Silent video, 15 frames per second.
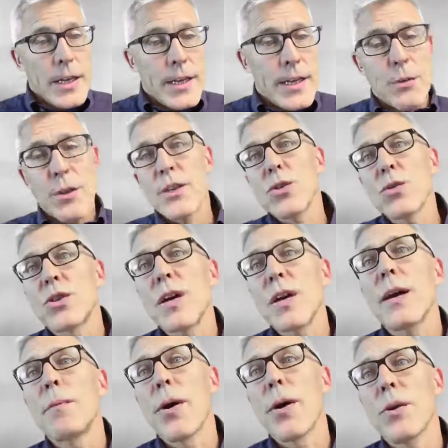Now, this all
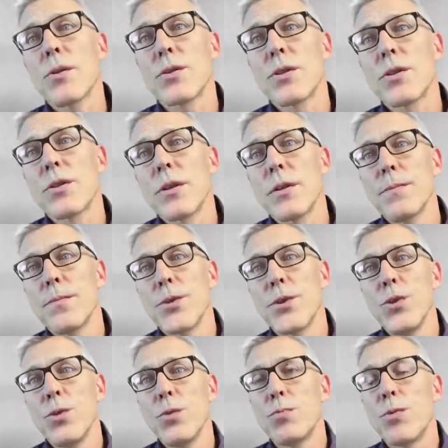signposts
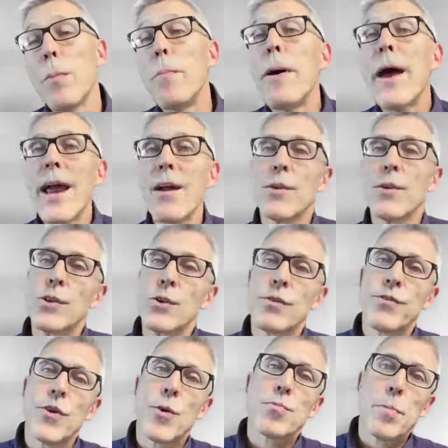you preparing your
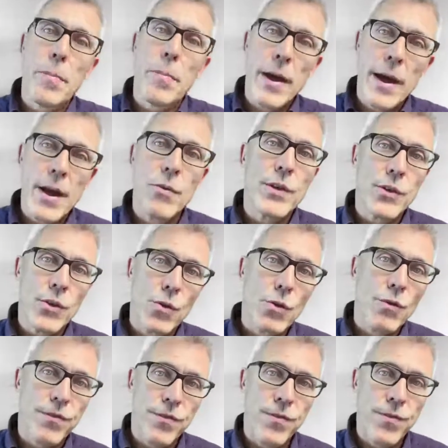
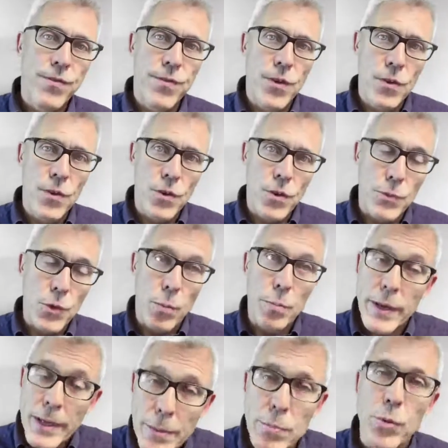firm, your
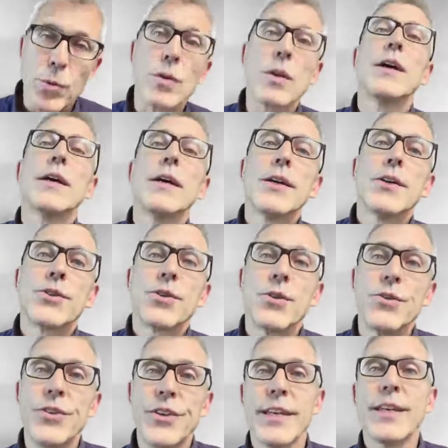people, to
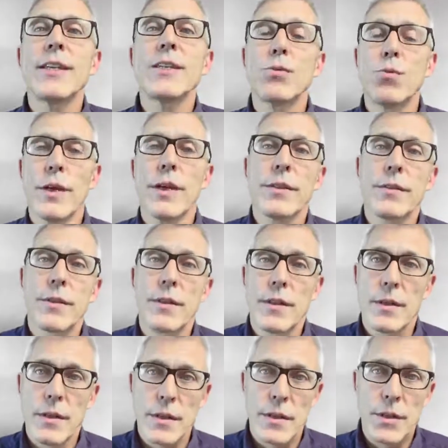deal with
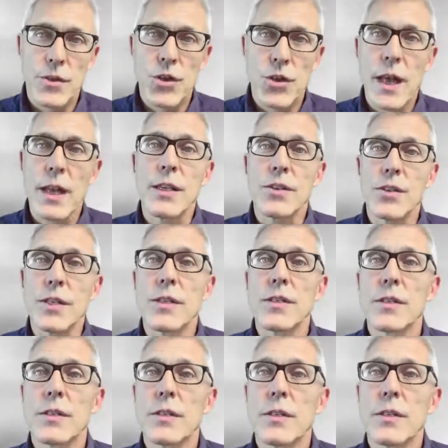challenges.